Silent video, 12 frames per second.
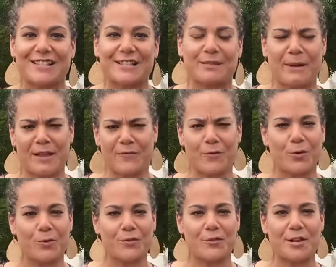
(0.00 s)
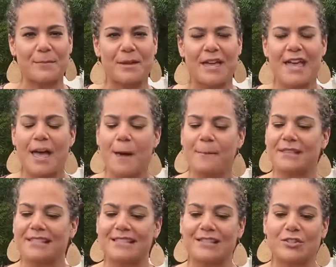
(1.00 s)
This is my fourth trip,
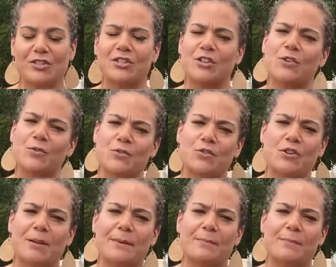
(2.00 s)
but this is just a huge trip.